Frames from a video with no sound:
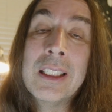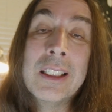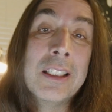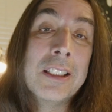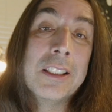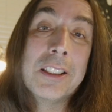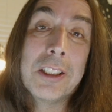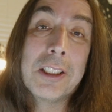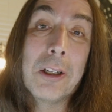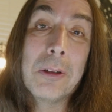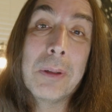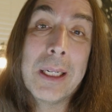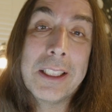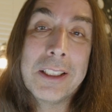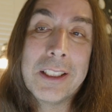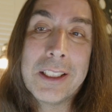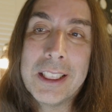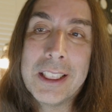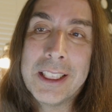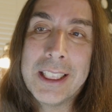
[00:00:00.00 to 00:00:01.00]
So I
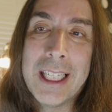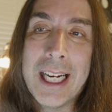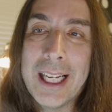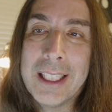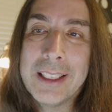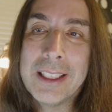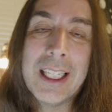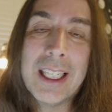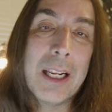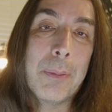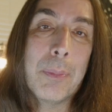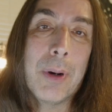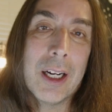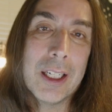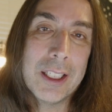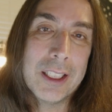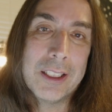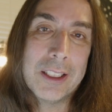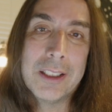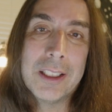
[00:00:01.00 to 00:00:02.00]
took a chance and I bought
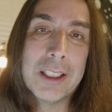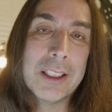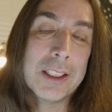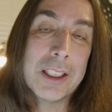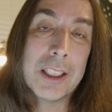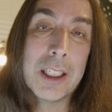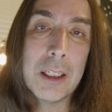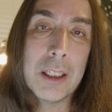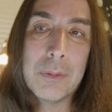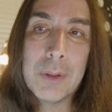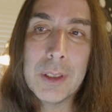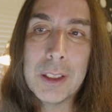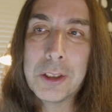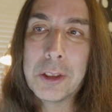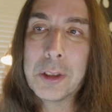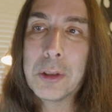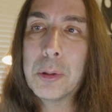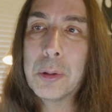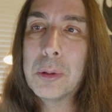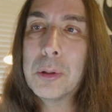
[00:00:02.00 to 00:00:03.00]
it because the cover looked
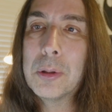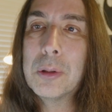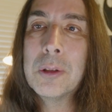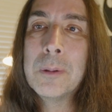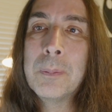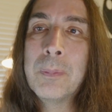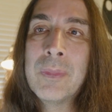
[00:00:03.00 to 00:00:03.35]
cool.